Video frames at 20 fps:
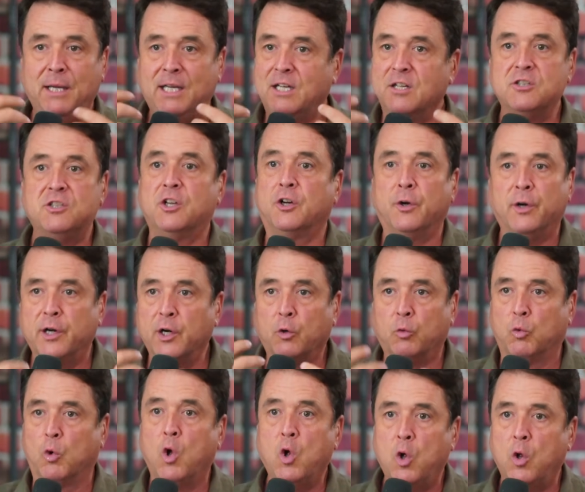because they're
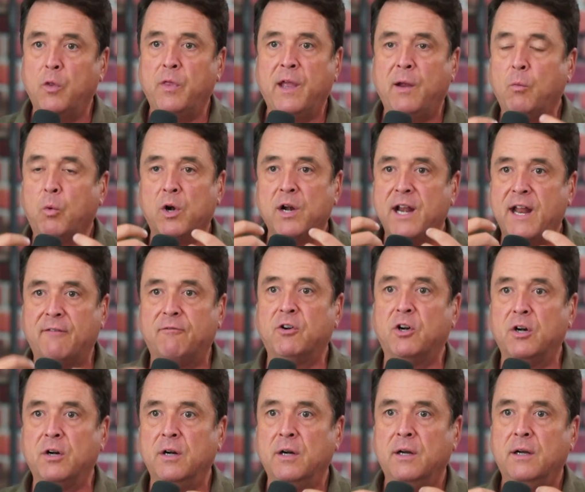in a role they were
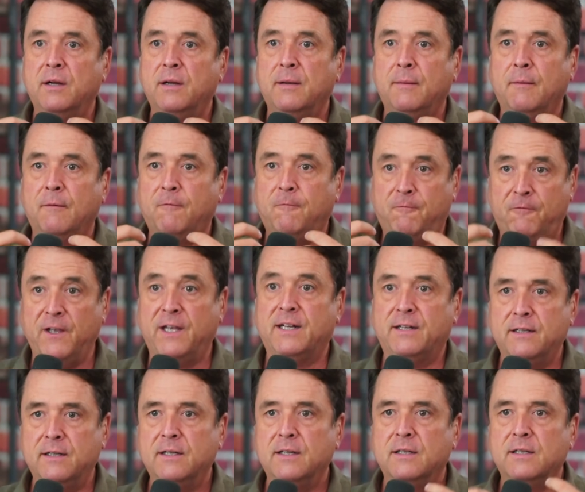never yeah.
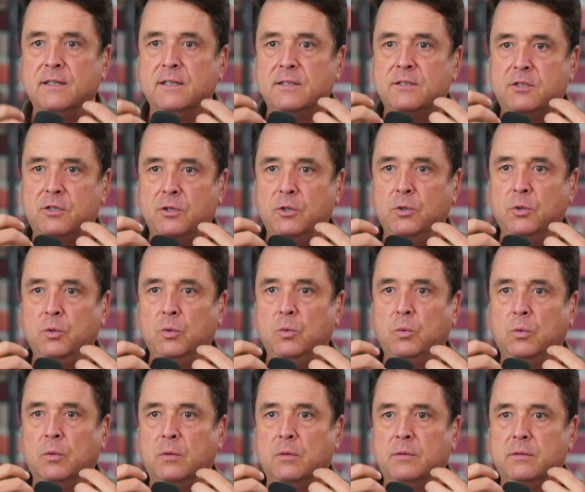fit yes. to
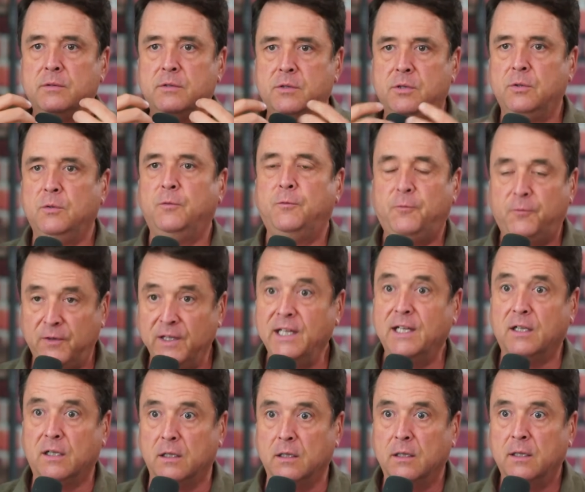to
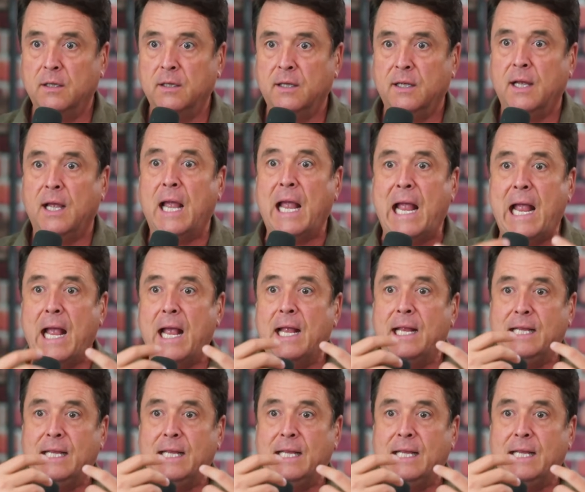fill. Right.